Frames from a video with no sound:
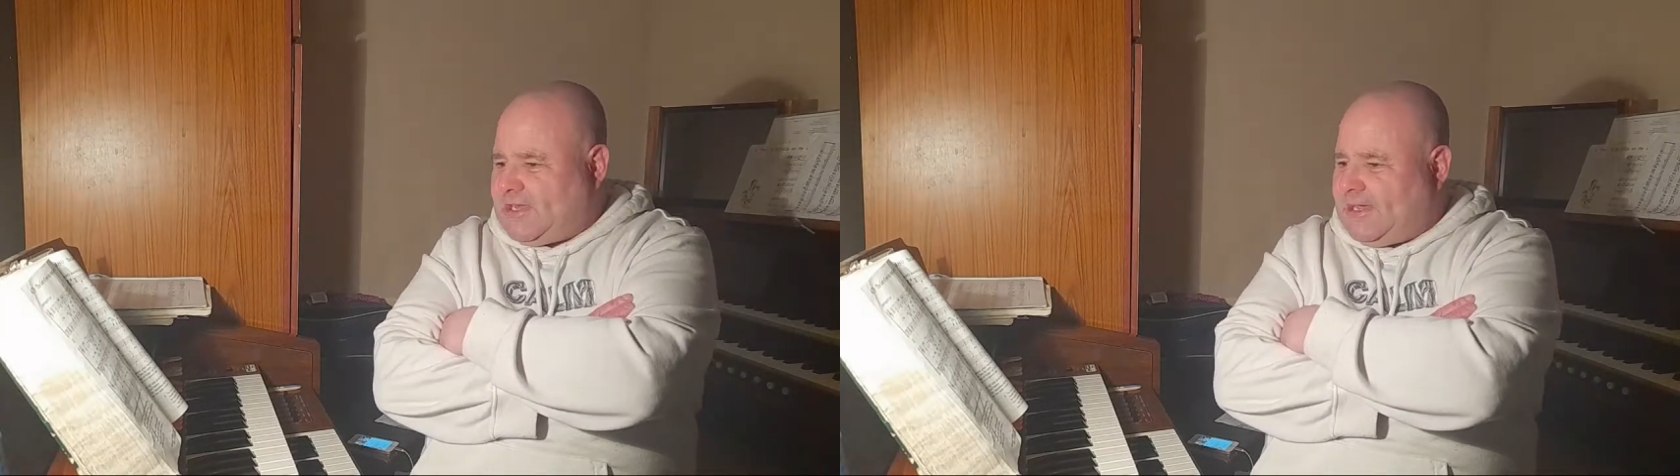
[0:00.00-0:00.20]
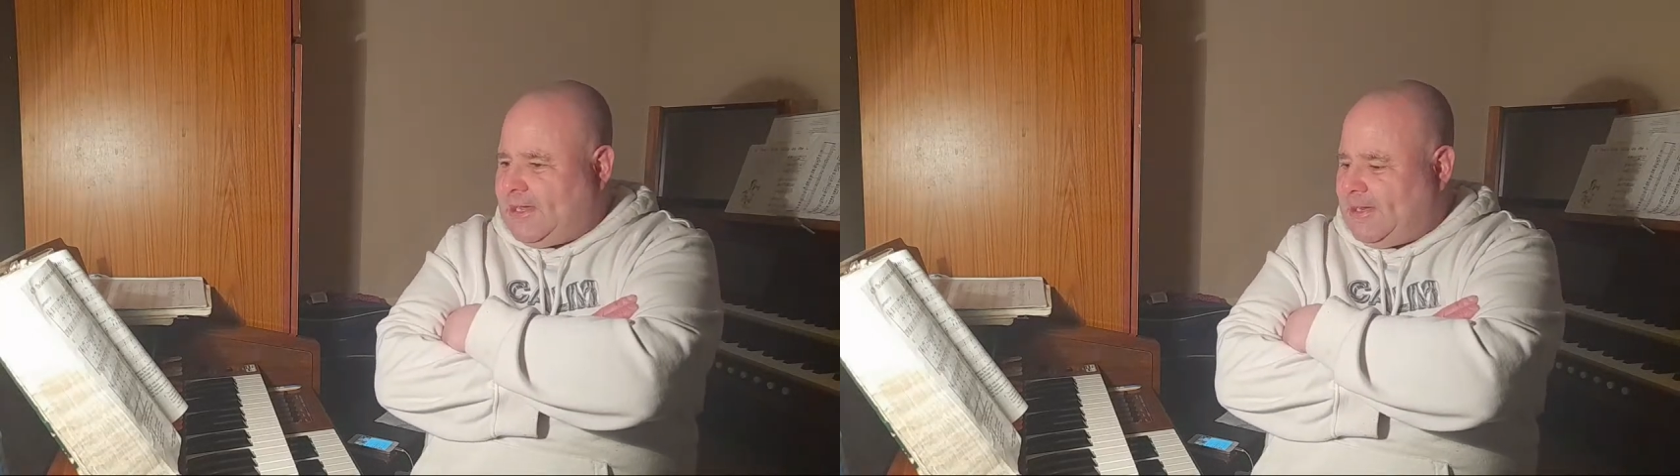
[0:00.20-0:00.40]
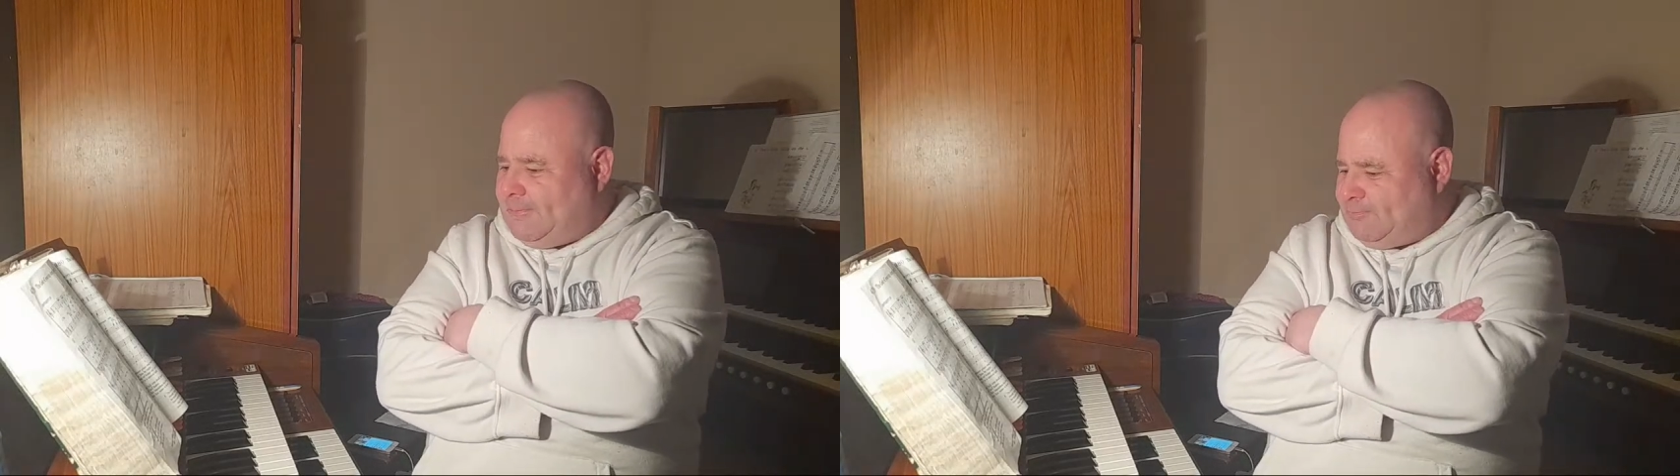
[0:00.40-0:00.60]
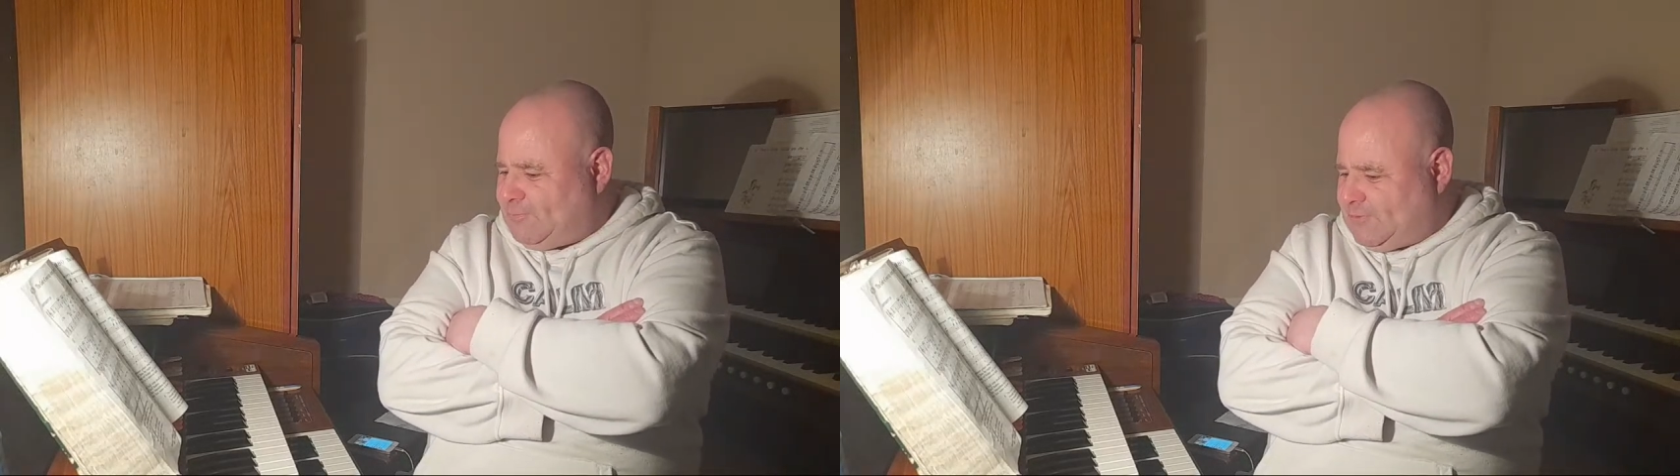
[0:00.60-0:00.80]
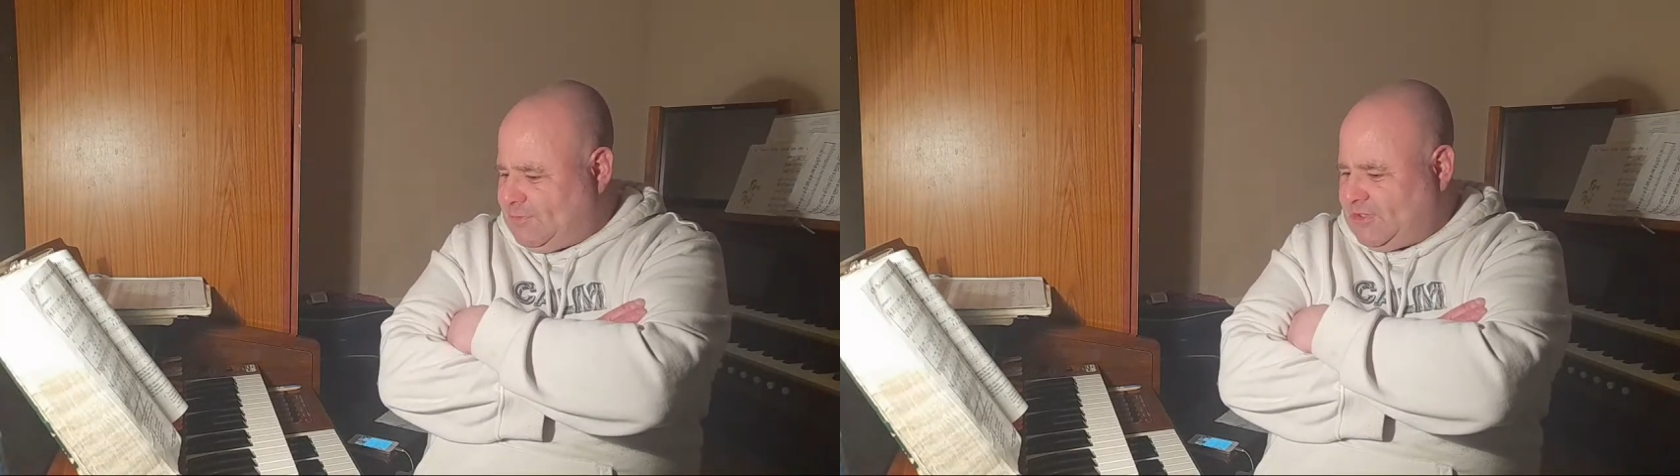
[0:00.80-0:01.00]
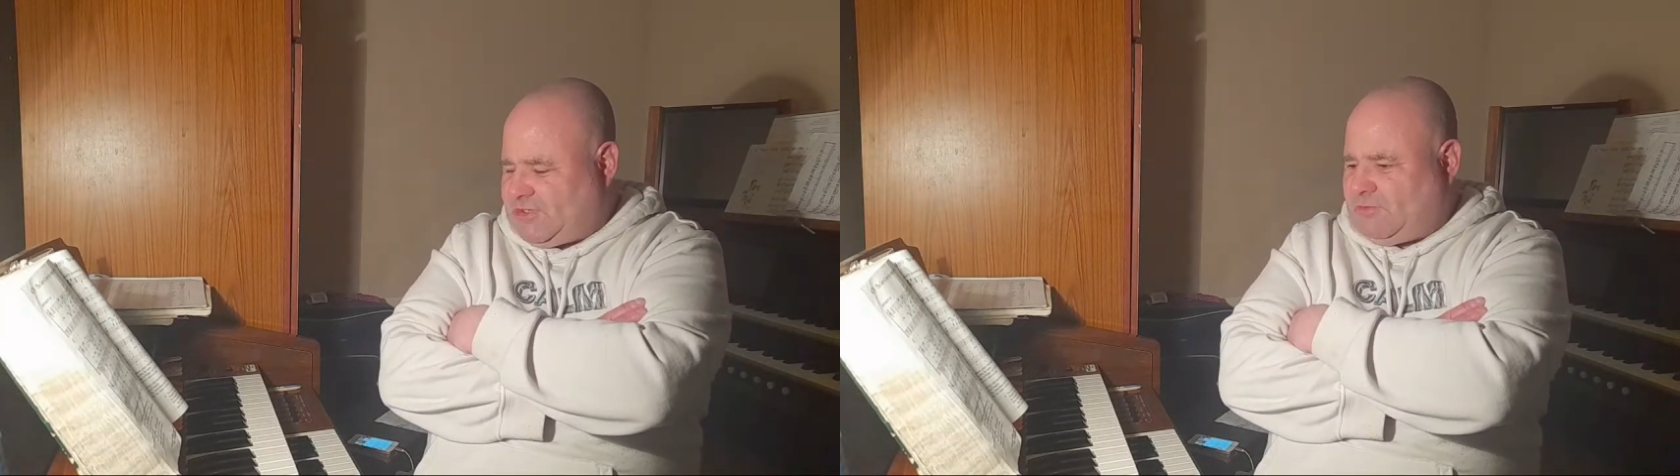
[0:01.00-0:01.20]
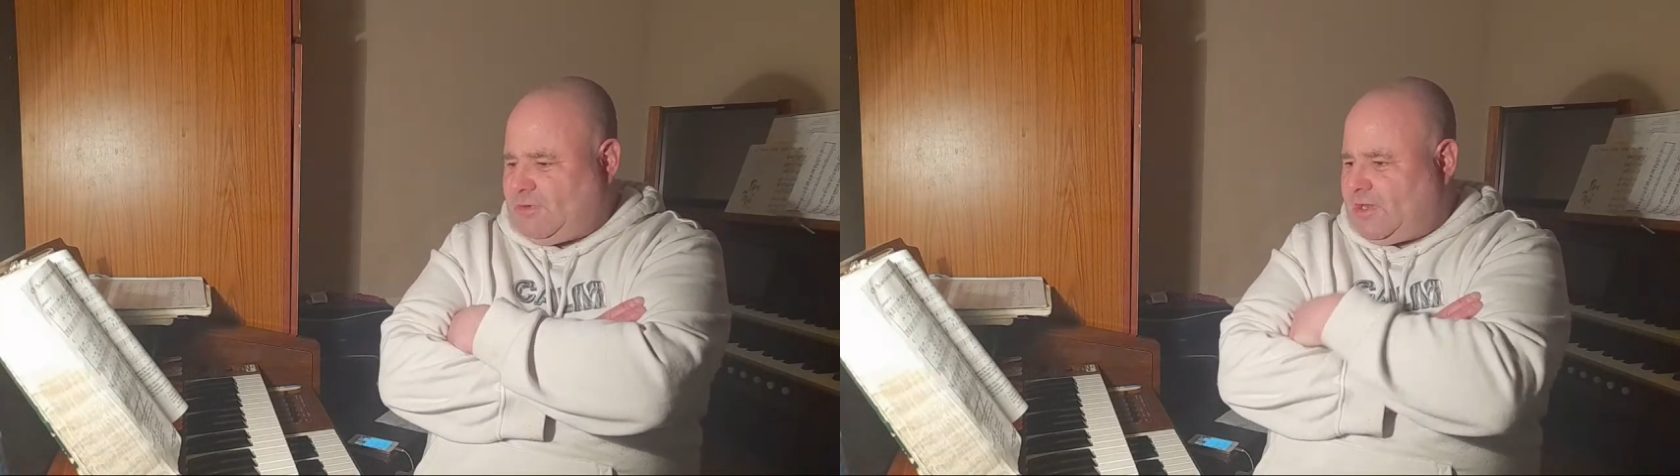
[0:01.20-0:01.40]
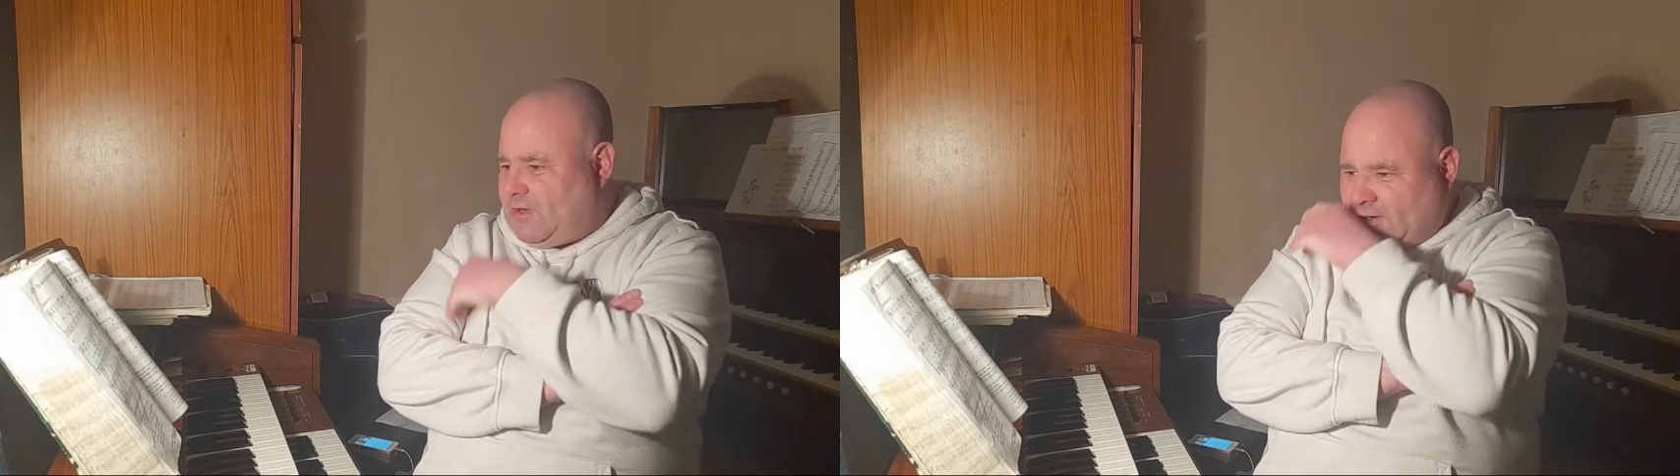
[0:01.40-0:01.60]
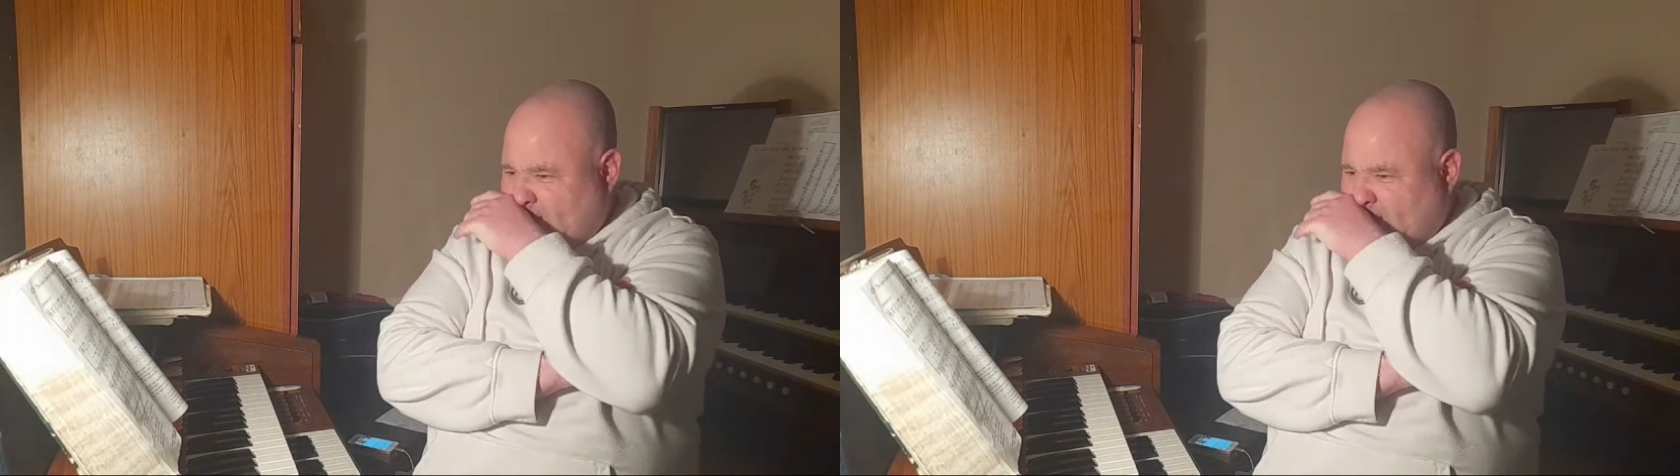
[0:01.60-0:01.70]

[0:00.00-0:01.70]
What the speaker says: By Jeremy Clarke, the